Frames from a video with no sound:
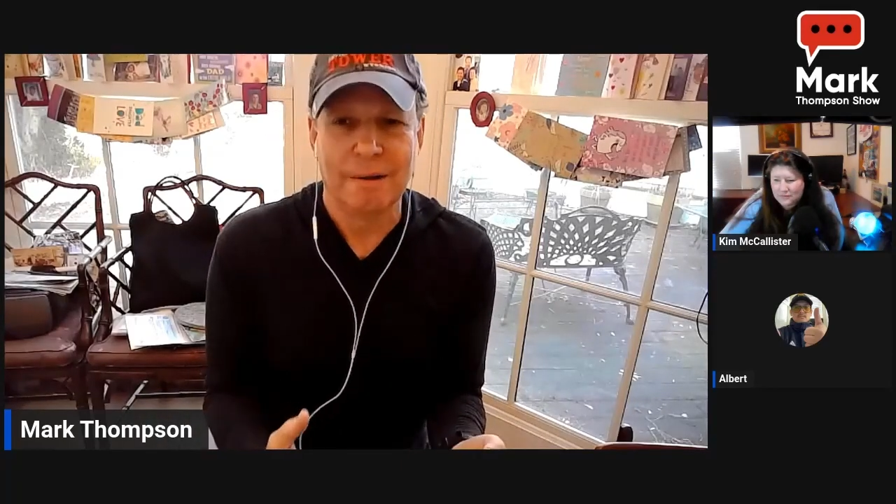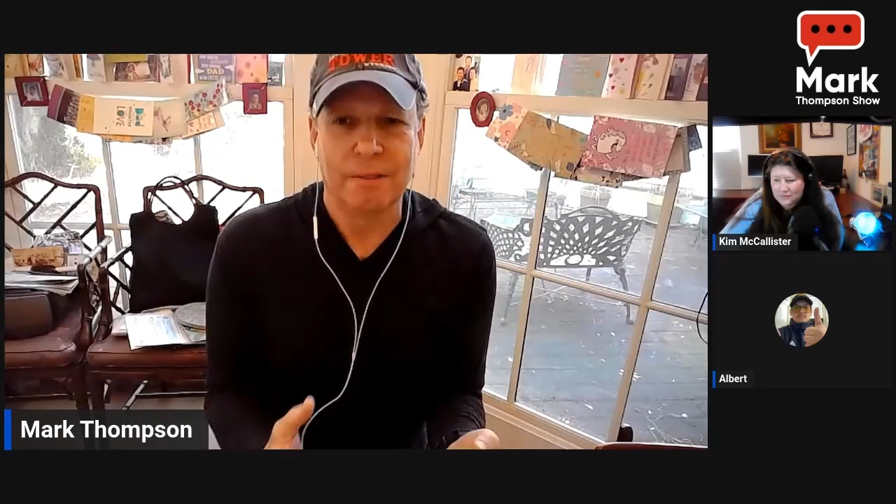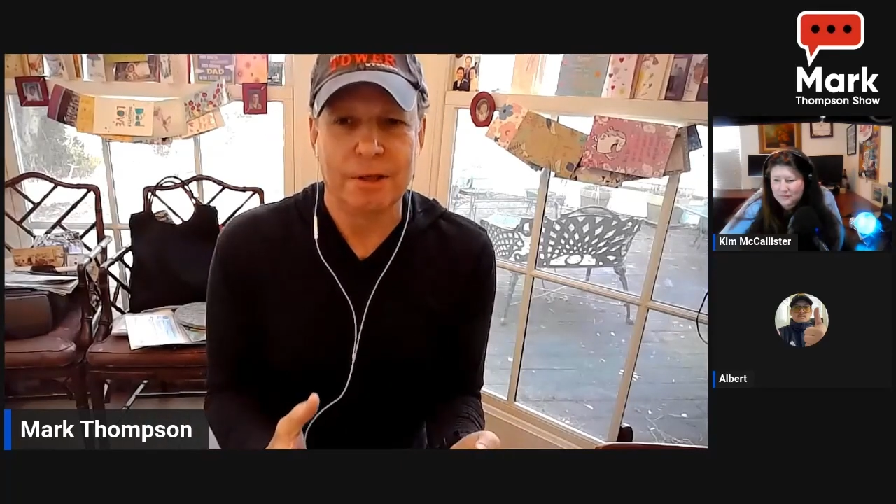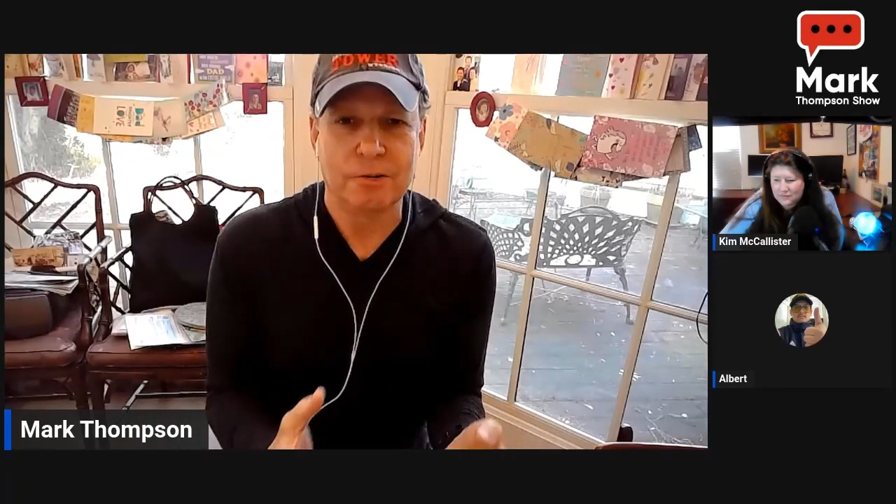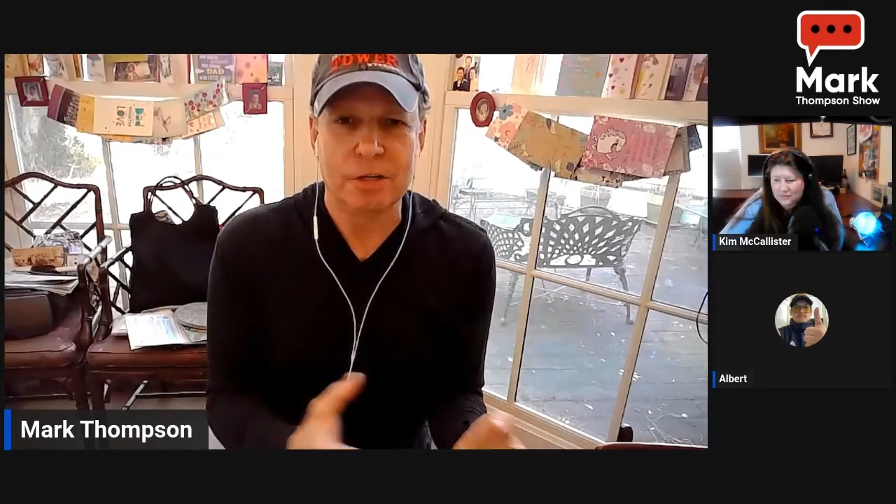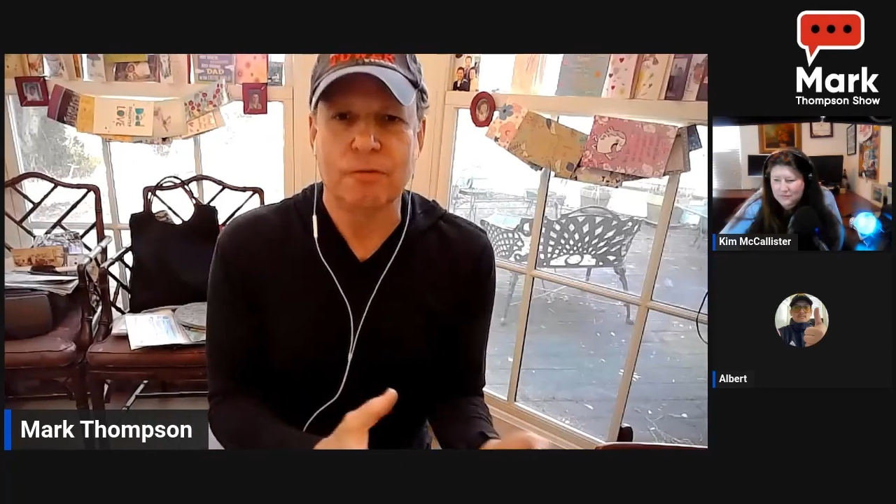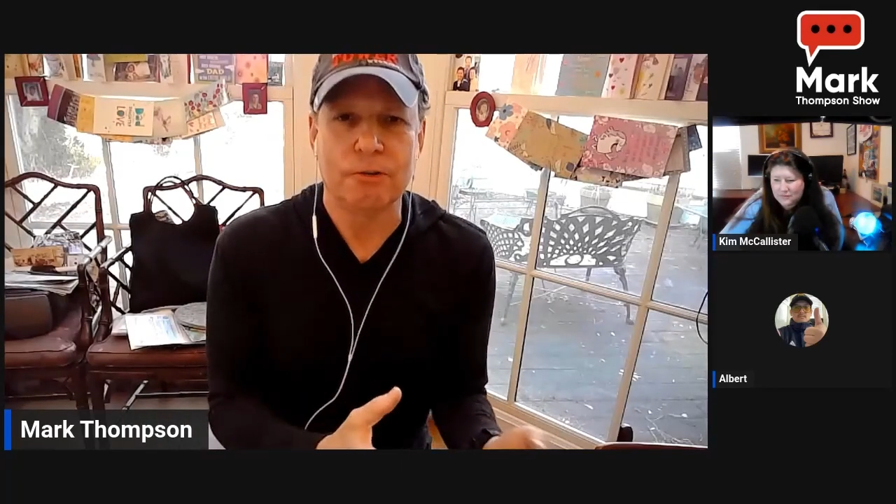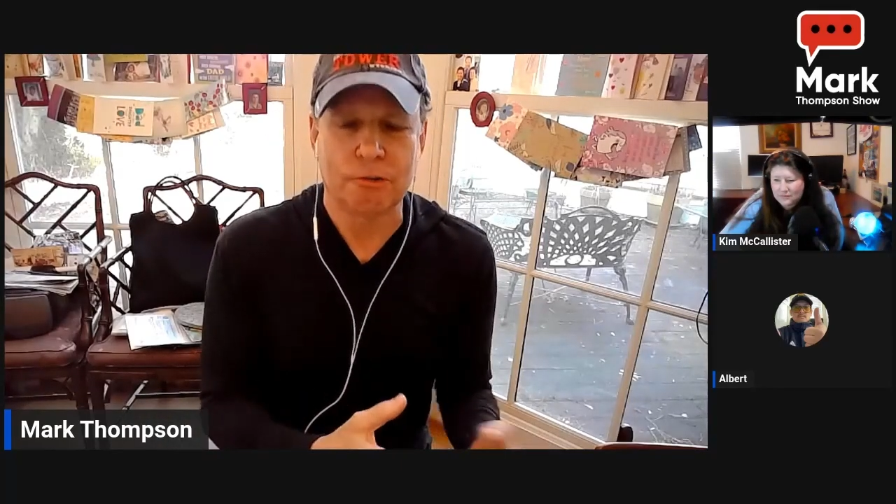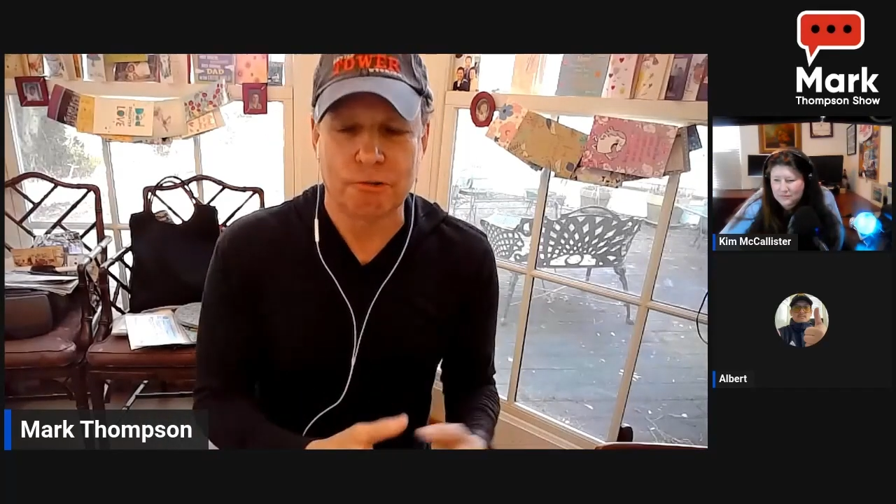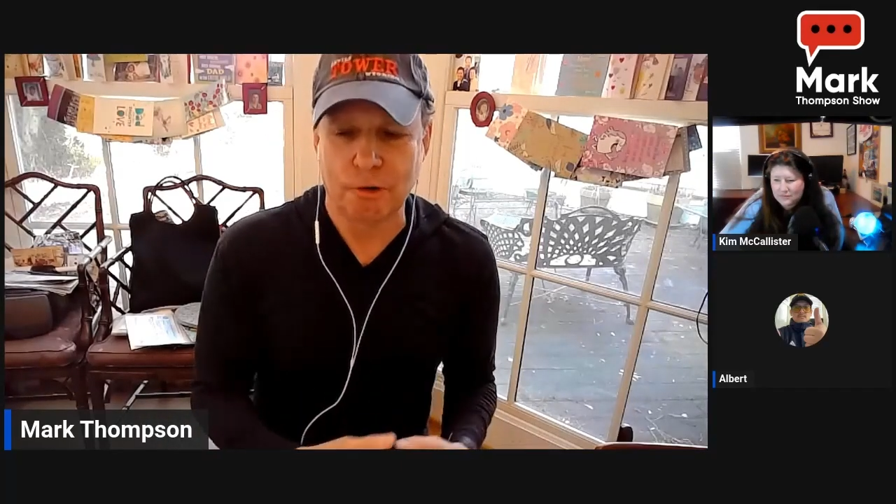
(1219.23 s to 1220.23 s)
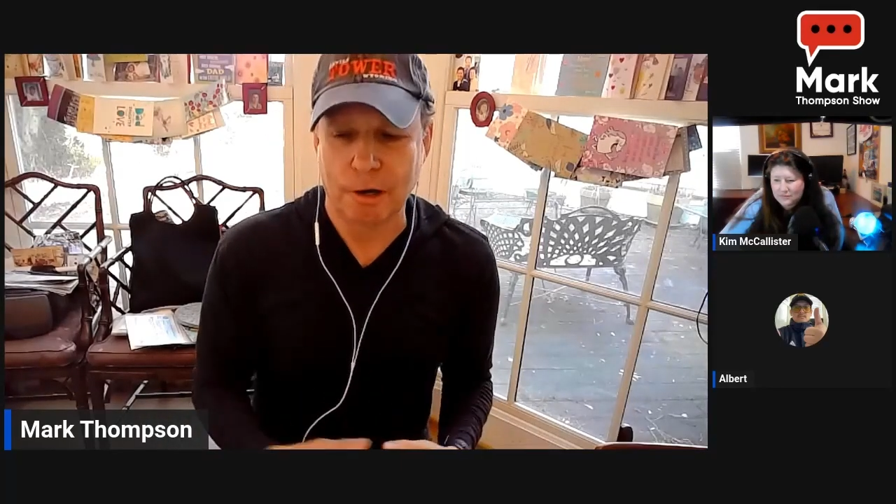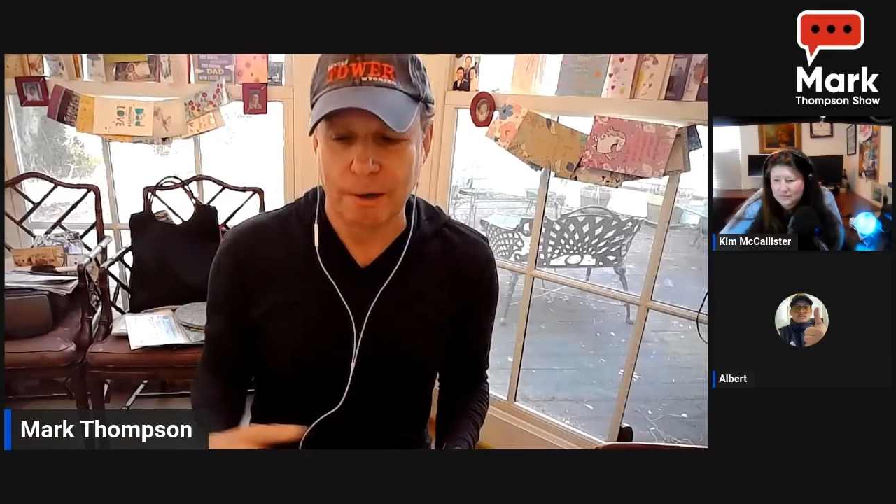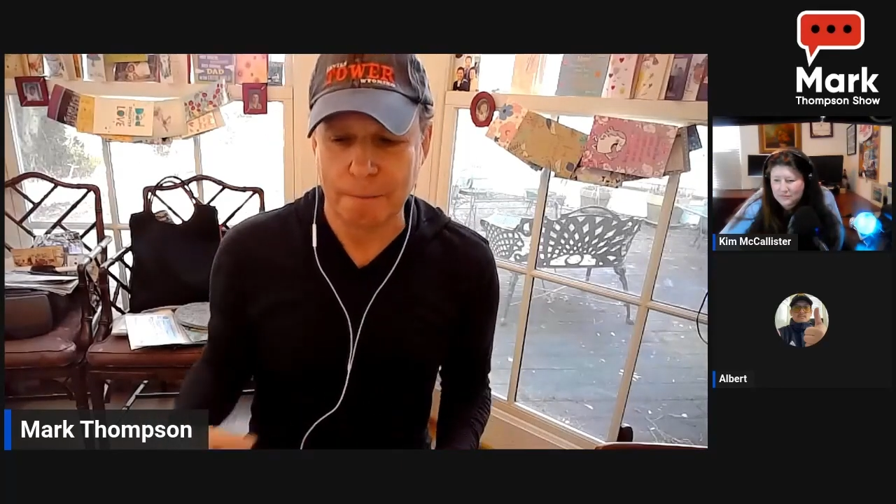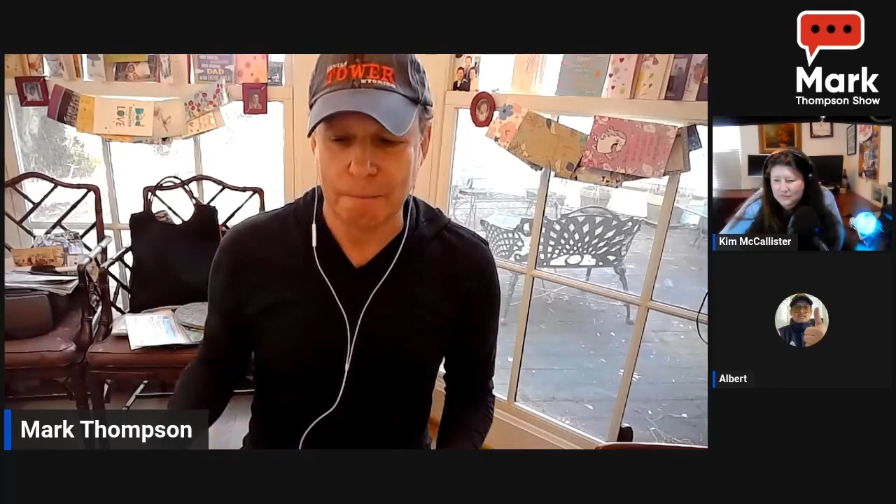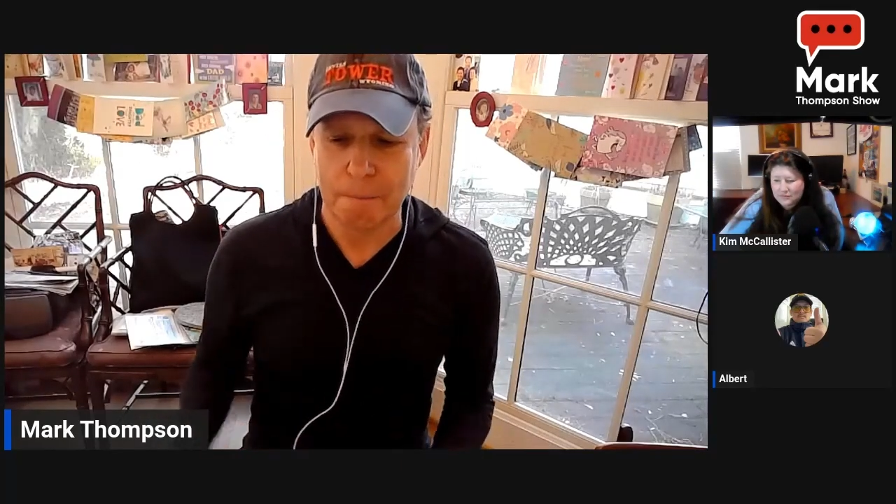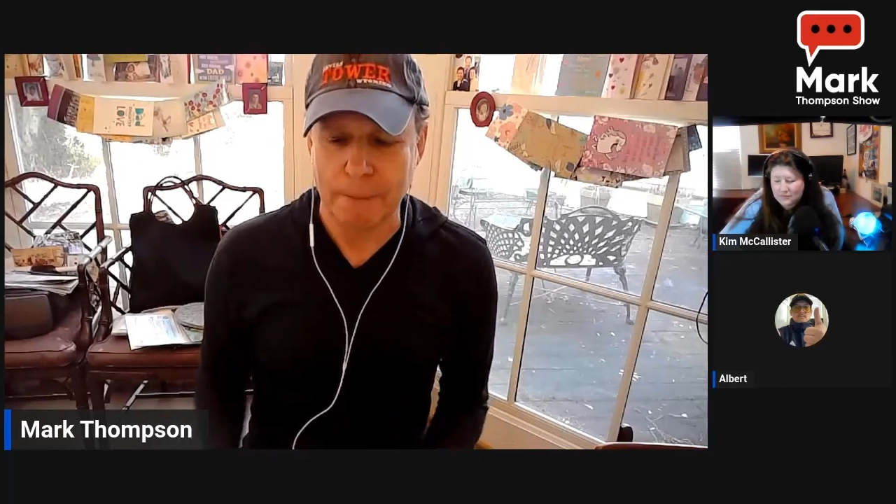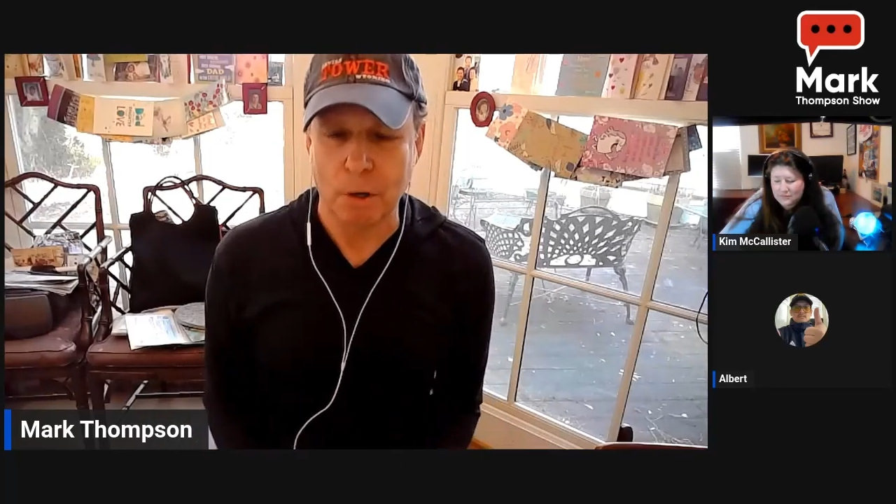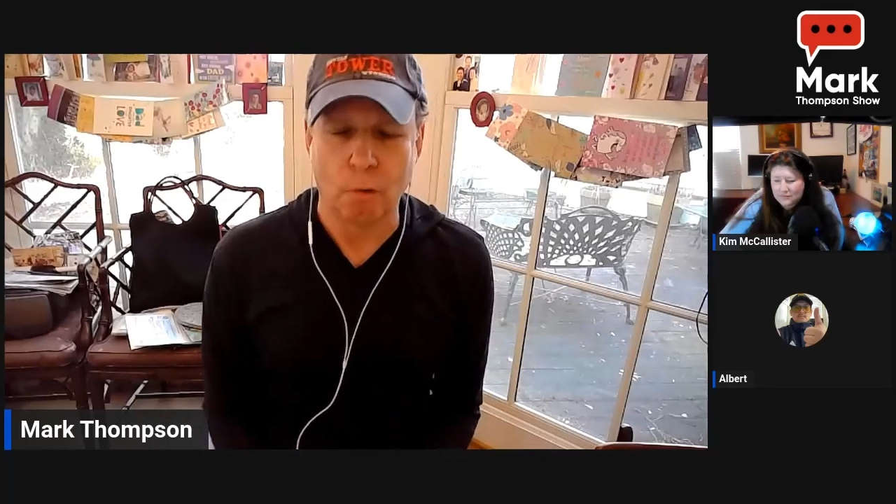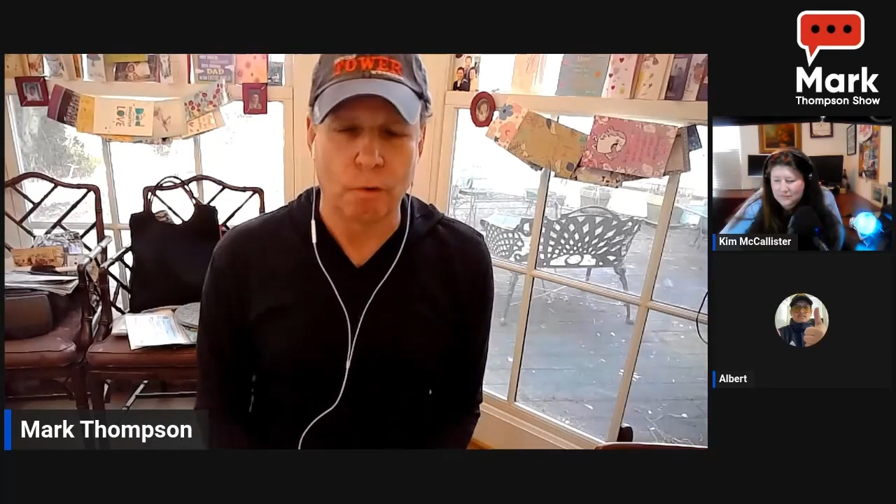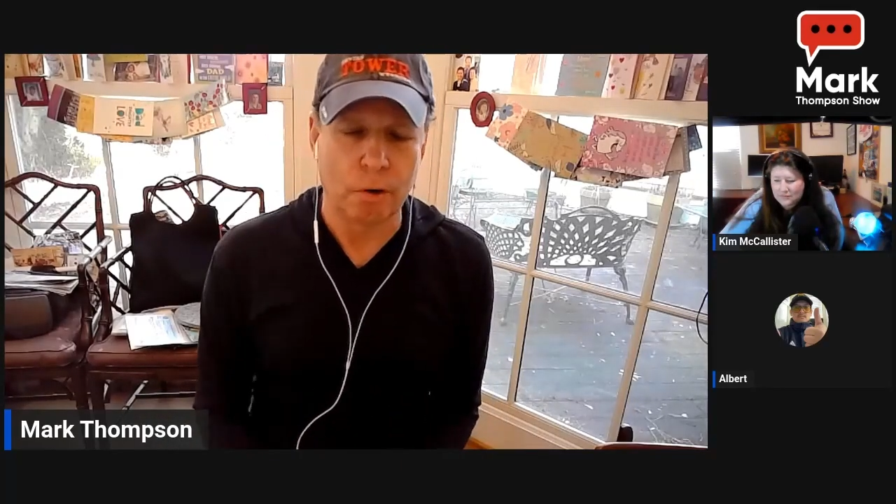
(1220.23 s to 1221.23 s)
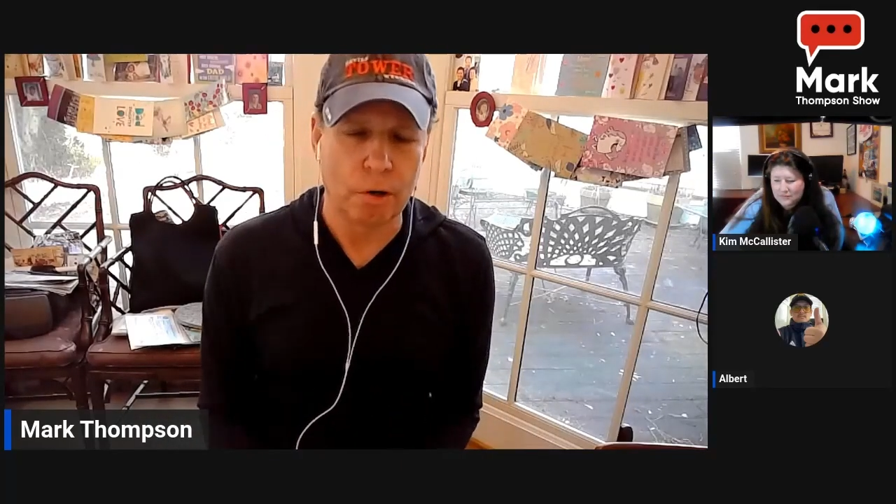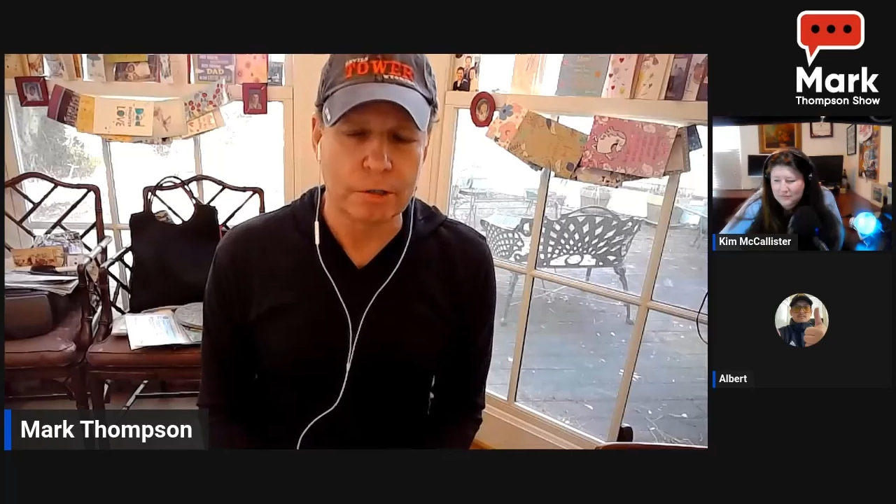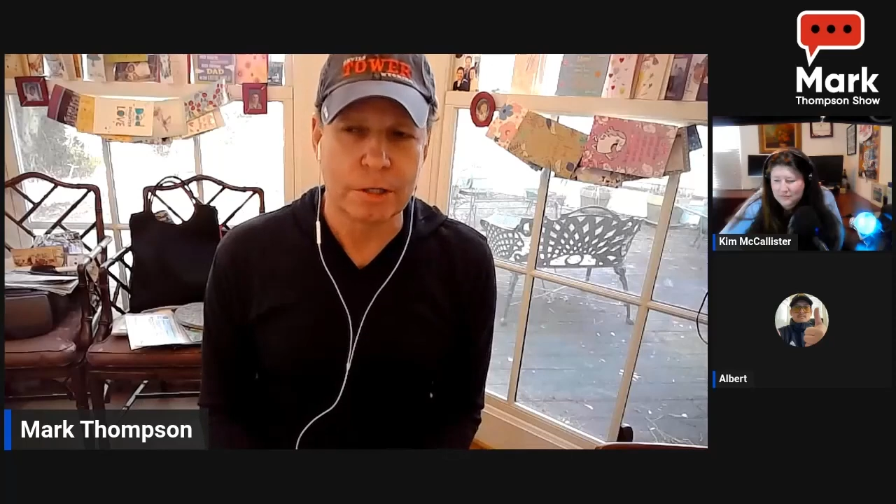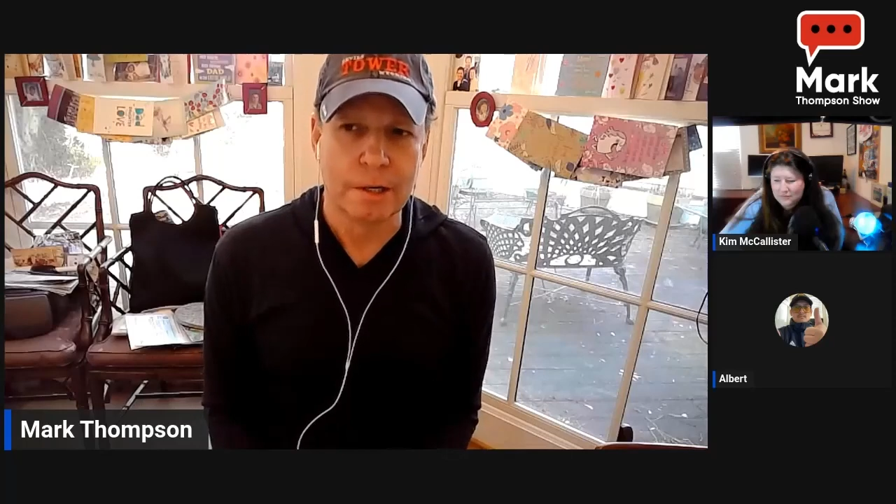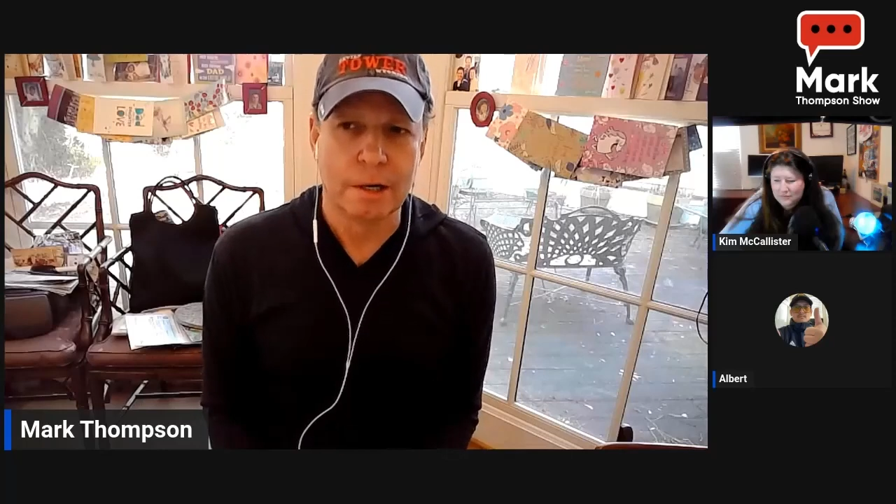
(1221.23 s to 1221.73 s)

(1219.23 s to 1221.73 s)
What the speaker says: the defense is maybe overlooked,